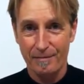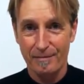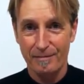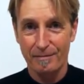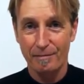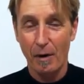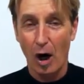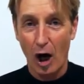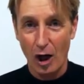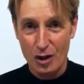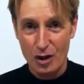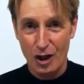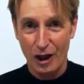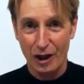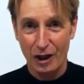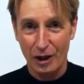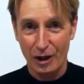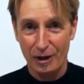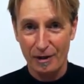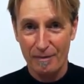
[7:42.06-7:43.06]

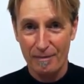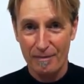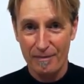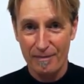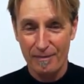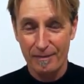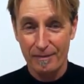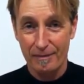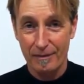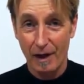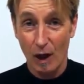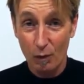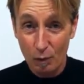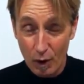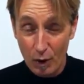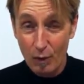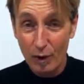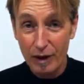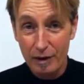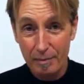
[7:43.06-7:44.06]
marching on. And
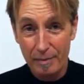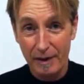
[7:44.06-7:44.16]
we will